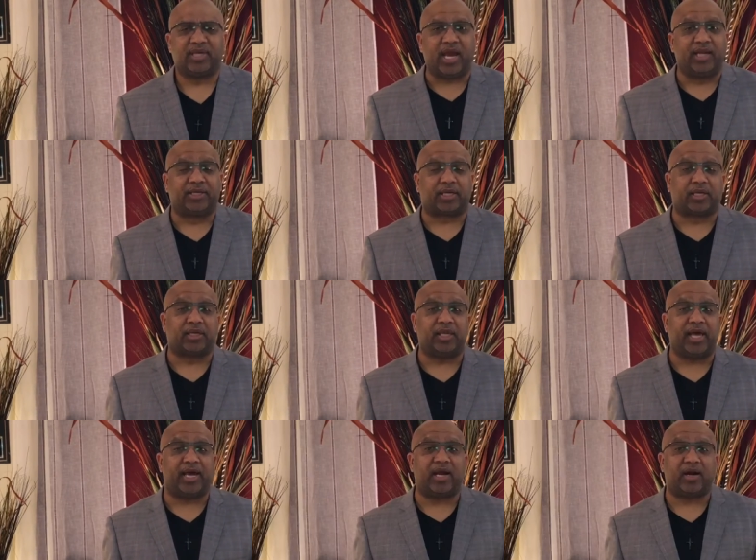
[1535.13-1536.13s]
and
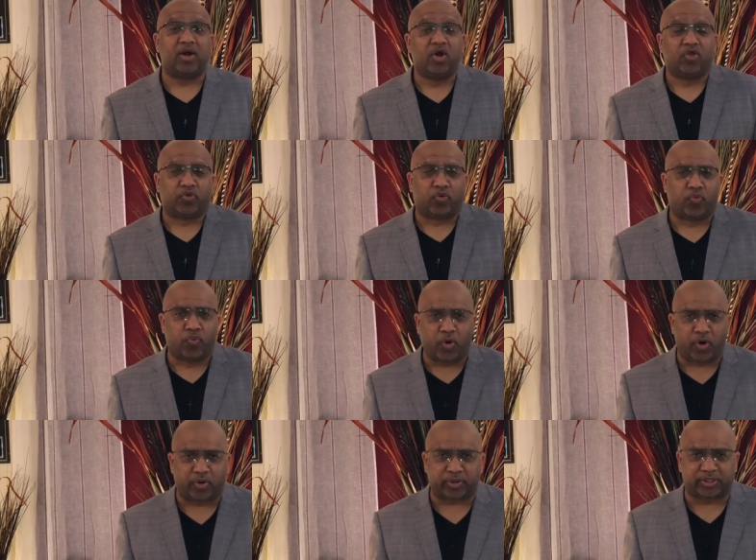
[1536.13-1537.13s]
declare the
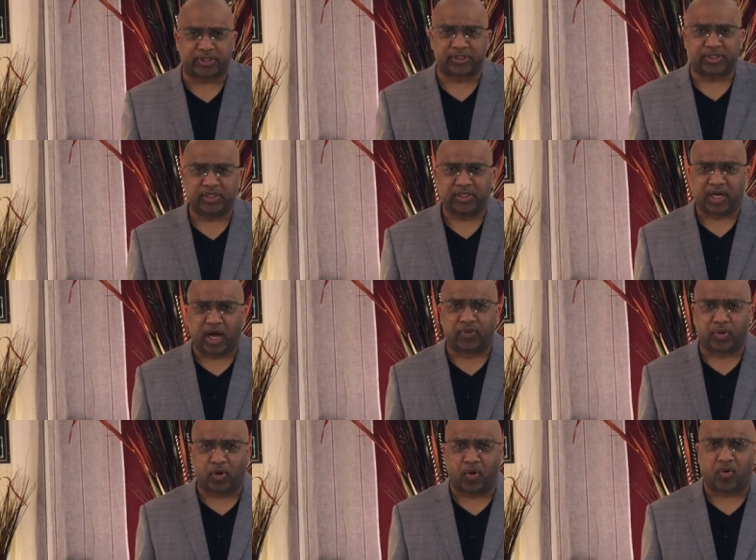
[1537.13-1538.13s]
works of
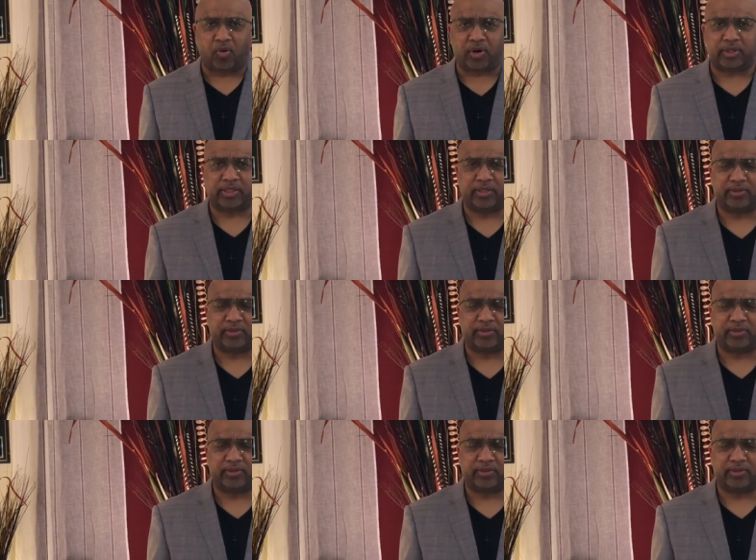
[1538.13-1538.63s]
the Lord.